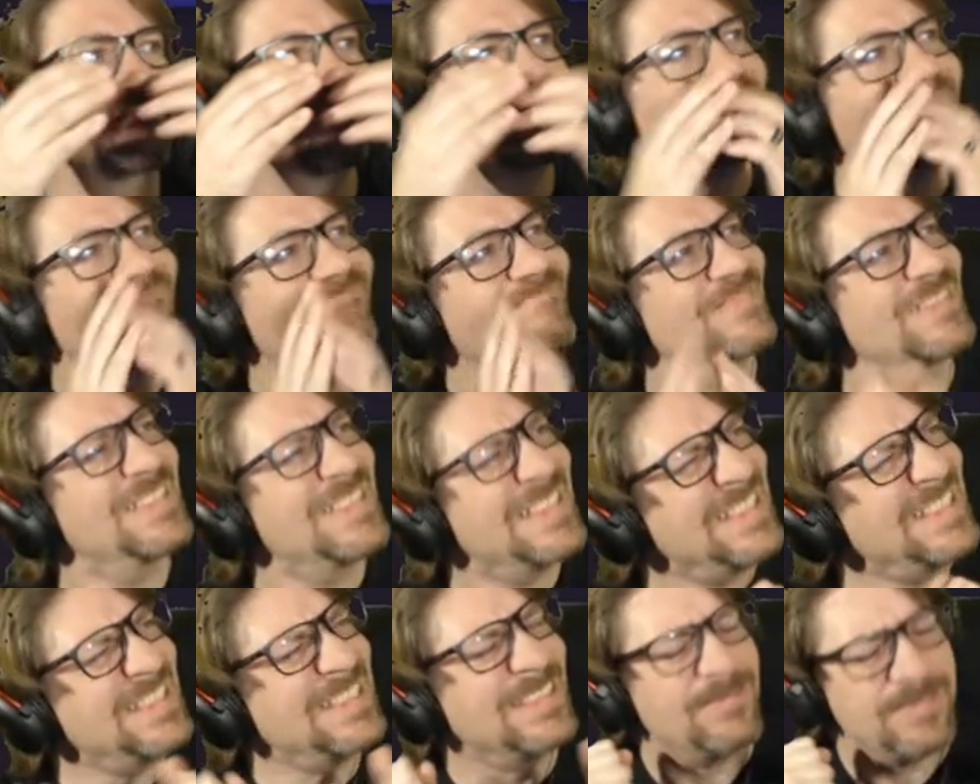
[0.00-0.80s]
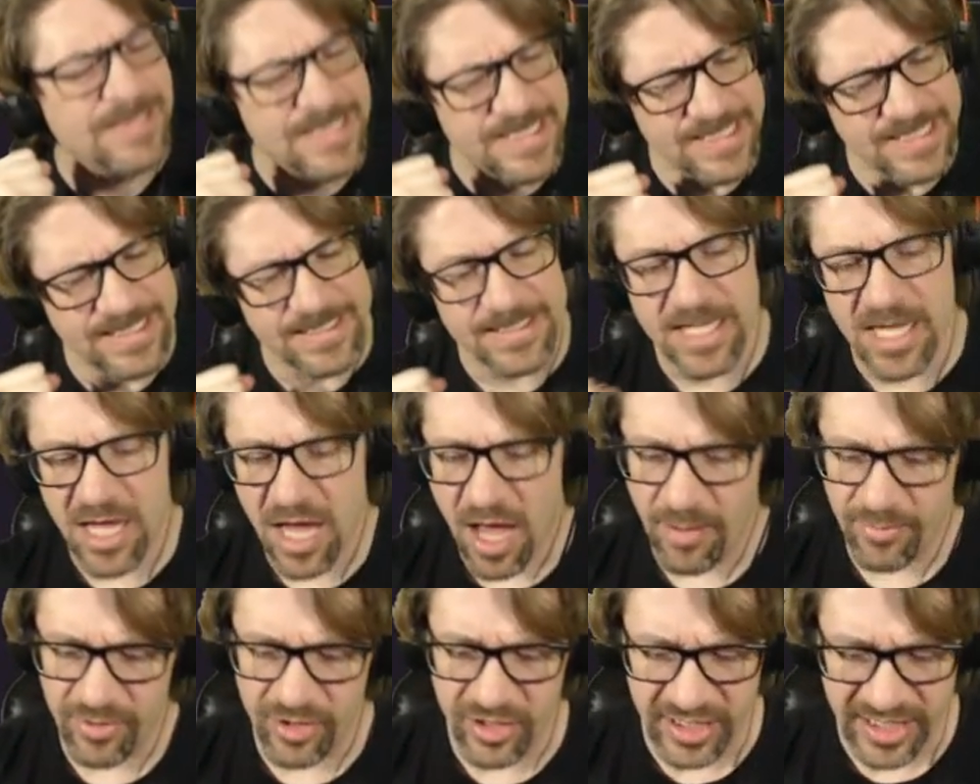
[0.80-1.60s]

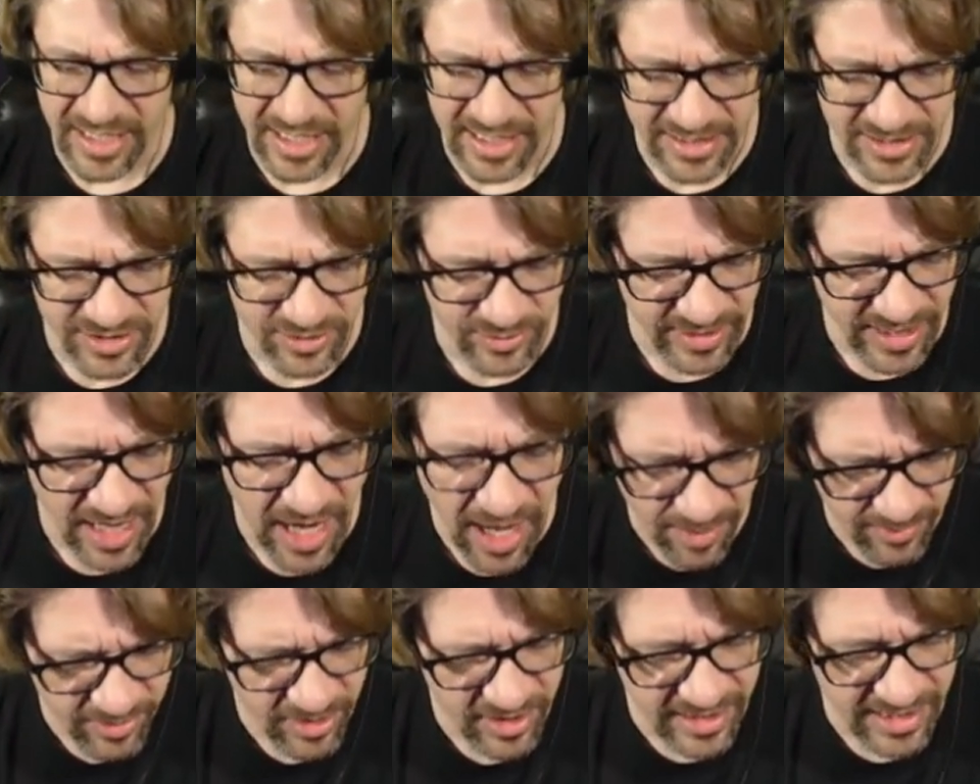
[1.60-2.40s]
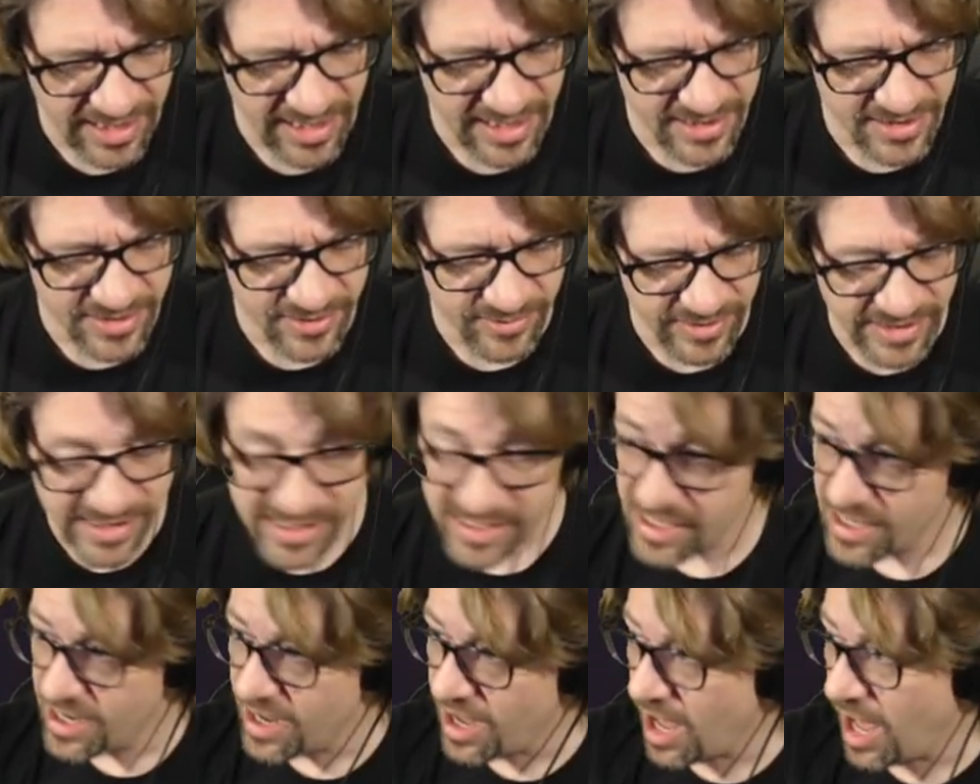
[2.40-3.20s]
I'm going to get into it. I'm going to get into it.
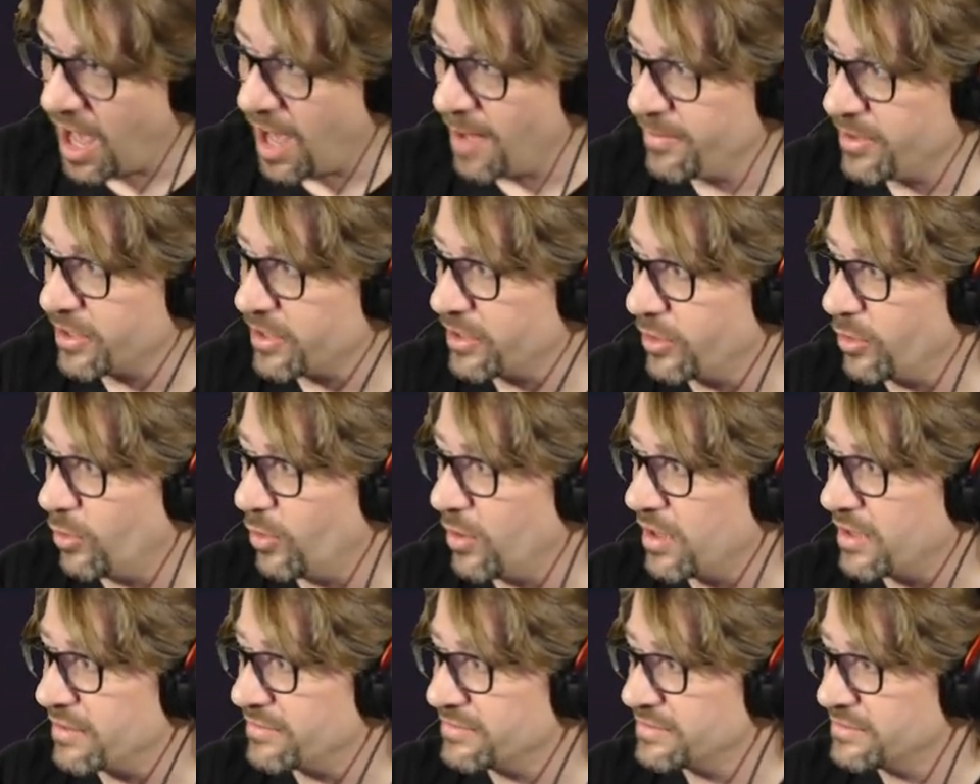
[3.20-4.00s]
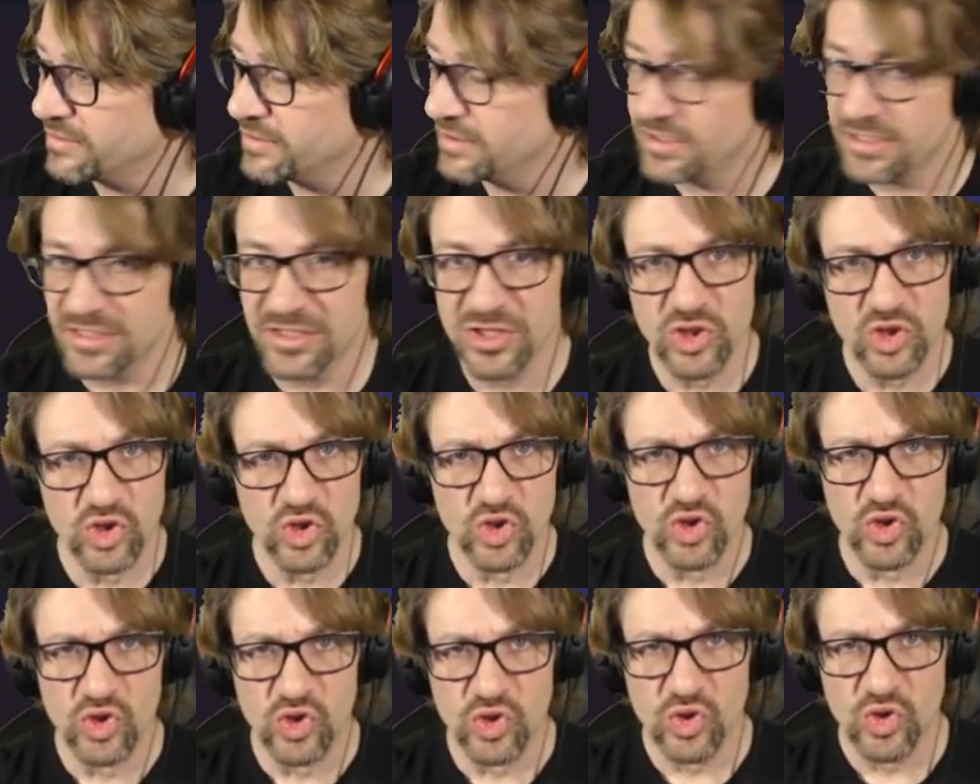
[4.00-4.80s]
I'm going to go
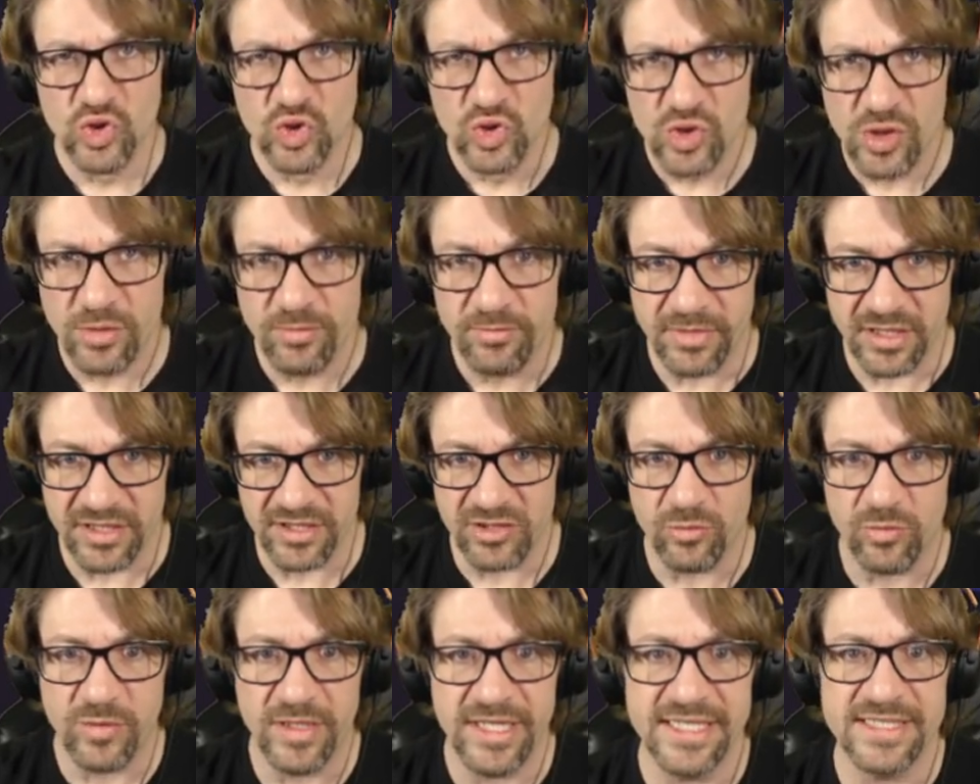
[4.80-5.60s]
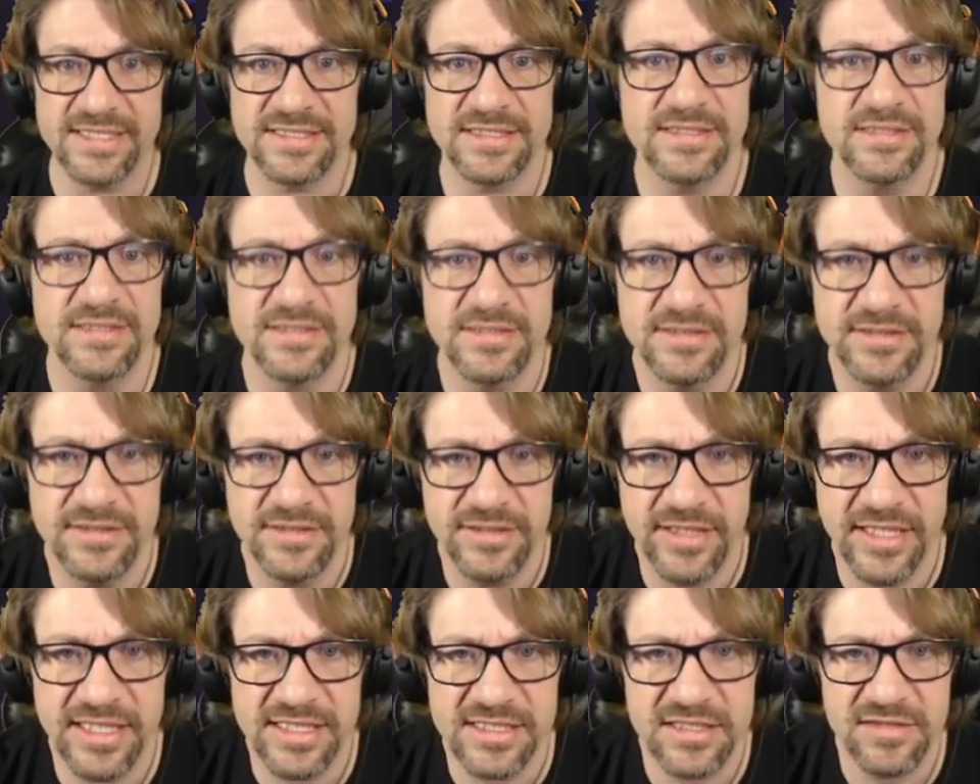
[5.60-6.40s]
off. I'm about to rant.
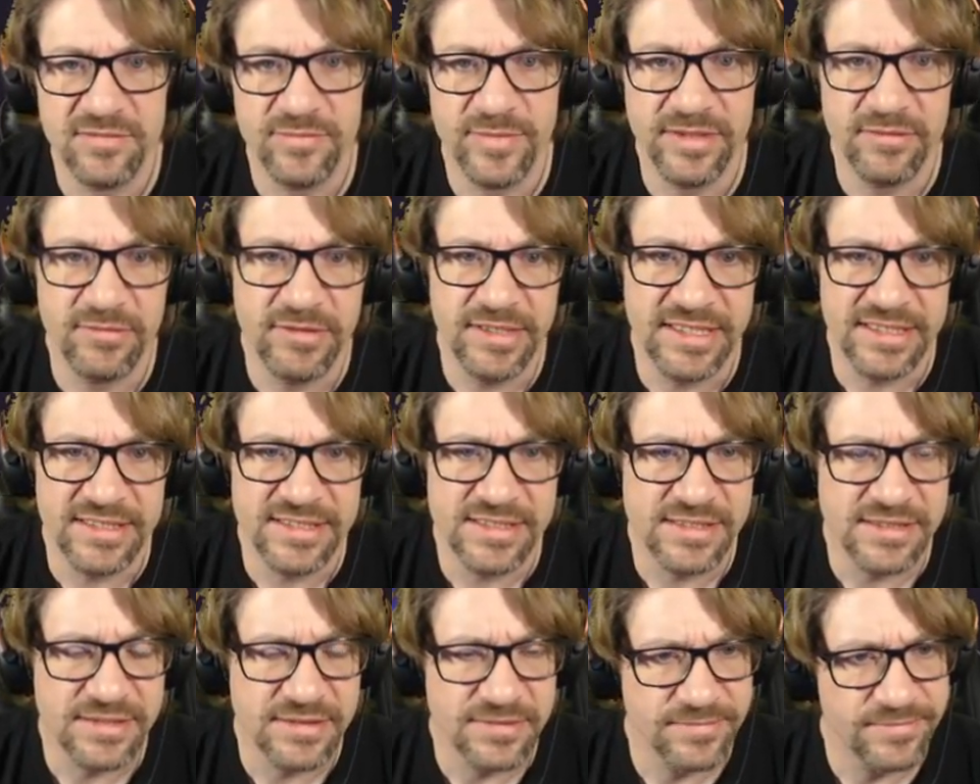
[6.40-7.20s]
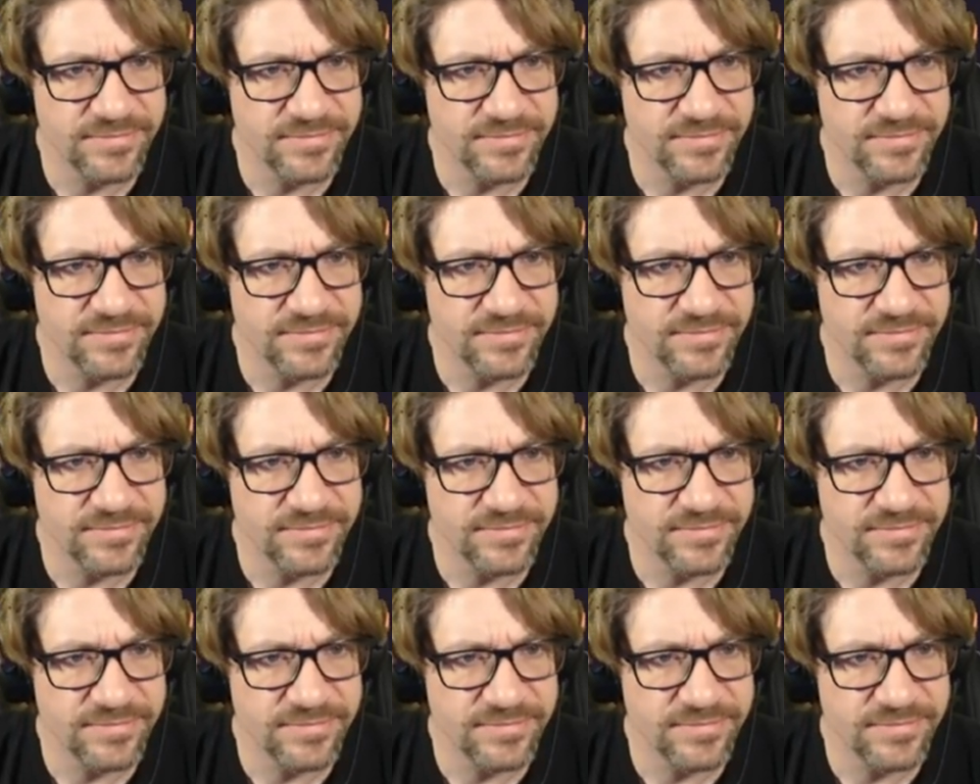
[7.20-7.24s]
You guys love my rants.